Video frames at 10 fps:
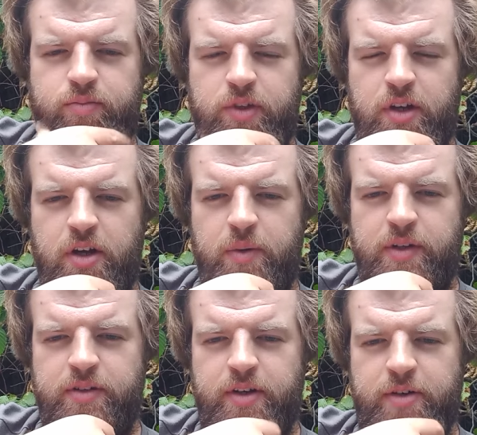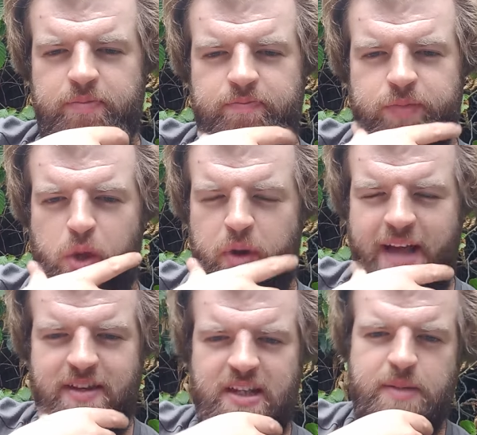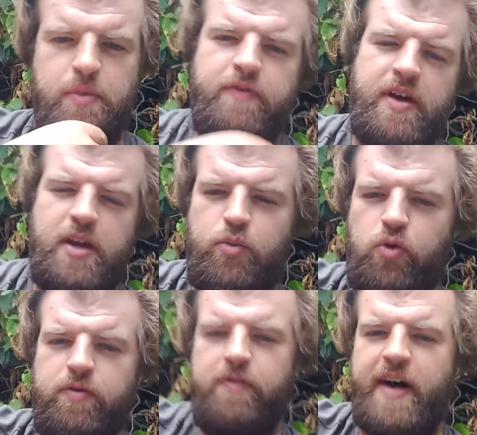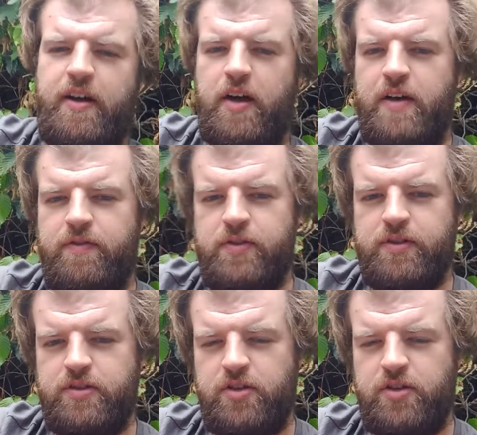You know, and no one has any sympathy anymore for van lifers.